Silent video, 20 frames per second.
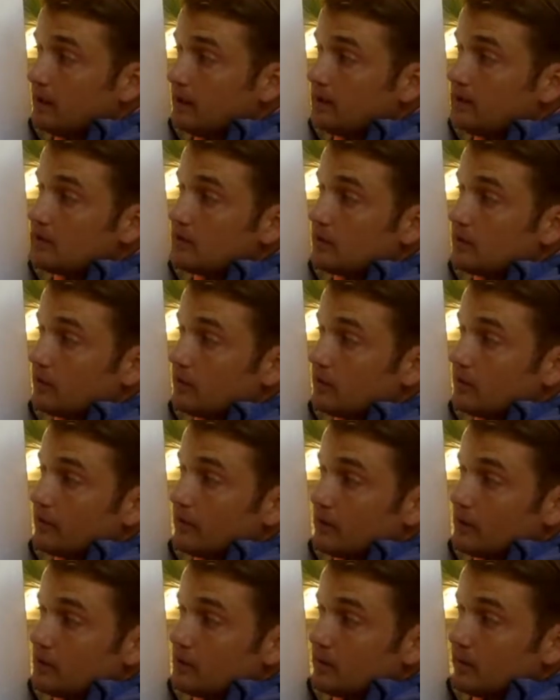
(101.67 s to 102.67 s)
So
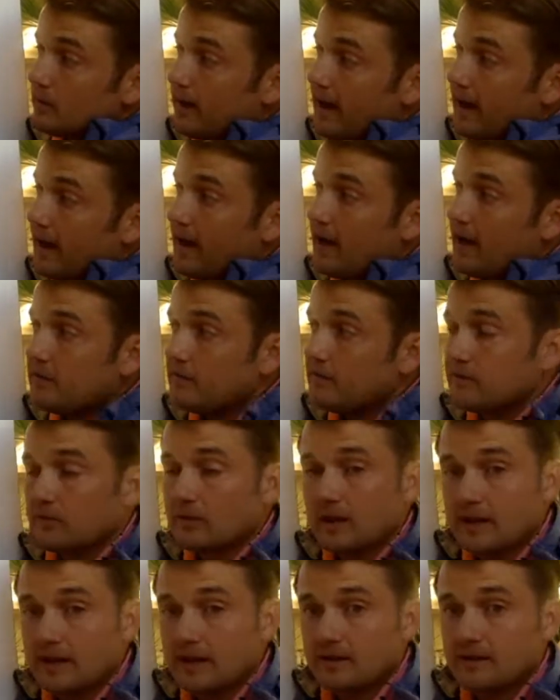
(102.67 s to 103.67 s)
there's my half,
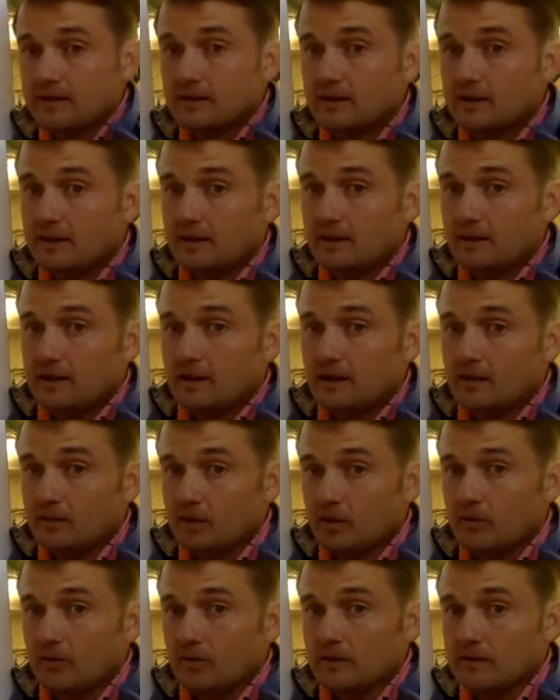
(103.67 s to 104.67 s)
right? I'm
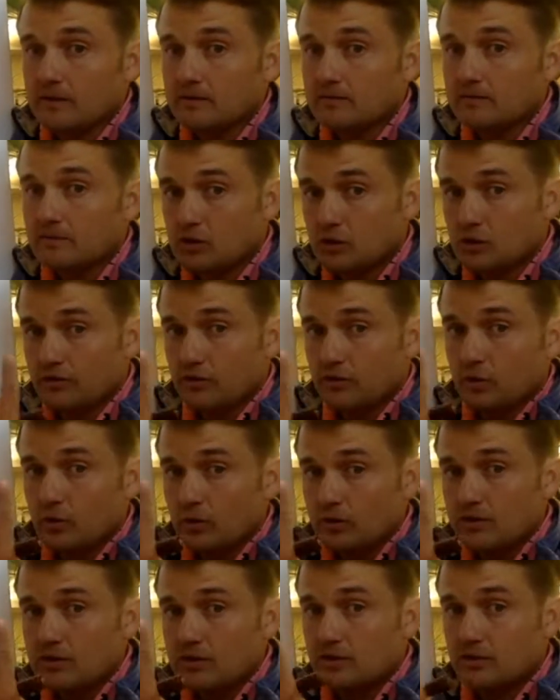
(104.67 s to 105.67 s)
going to
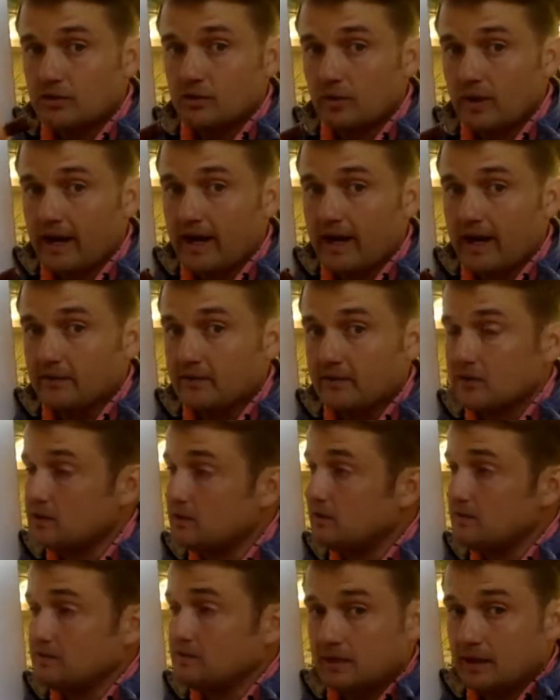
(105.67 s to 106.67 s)
fourths through
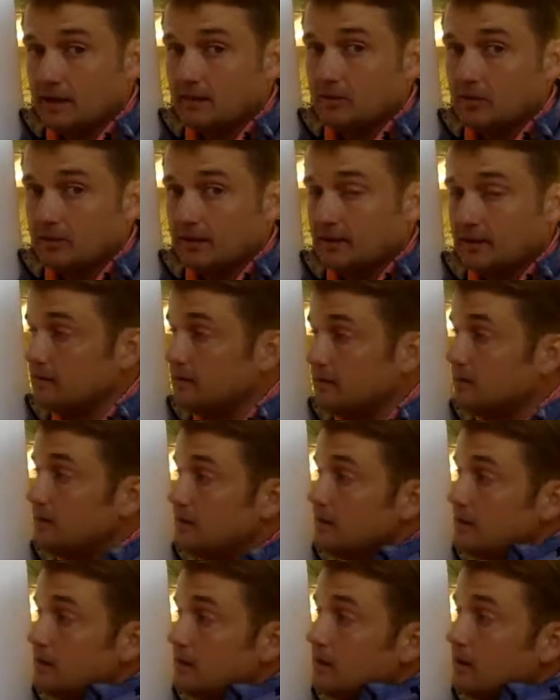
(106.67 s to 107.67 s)
halves, doubling.
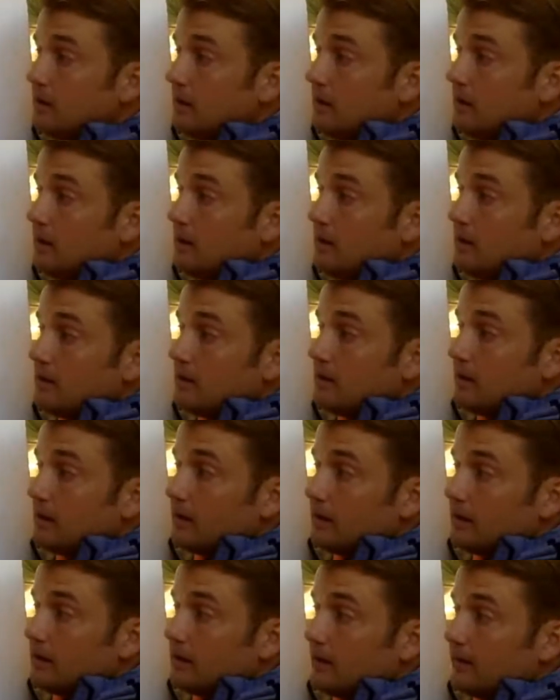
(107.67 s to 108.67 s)

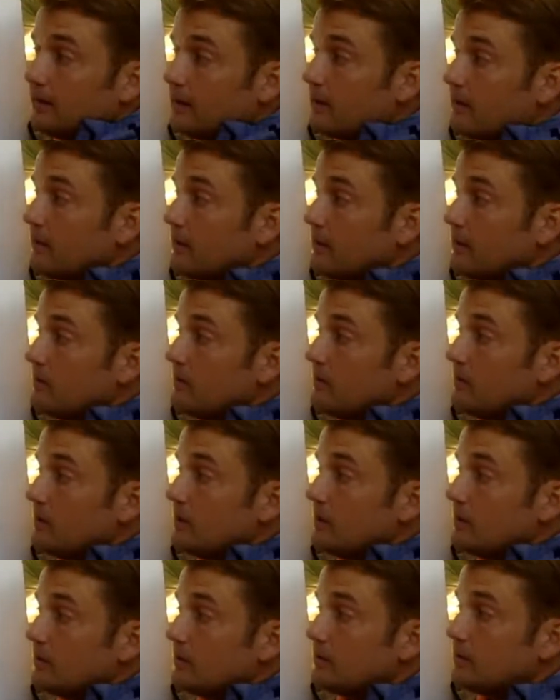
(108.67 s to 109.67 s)
Okay, and then if I do
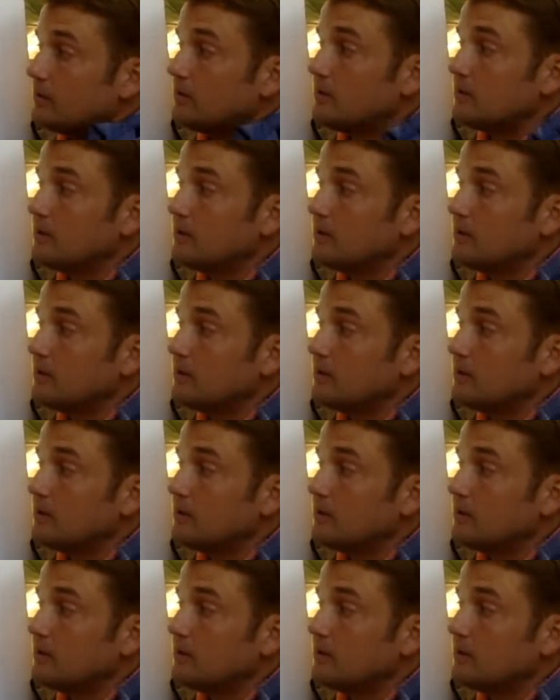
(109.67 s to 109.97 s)
another,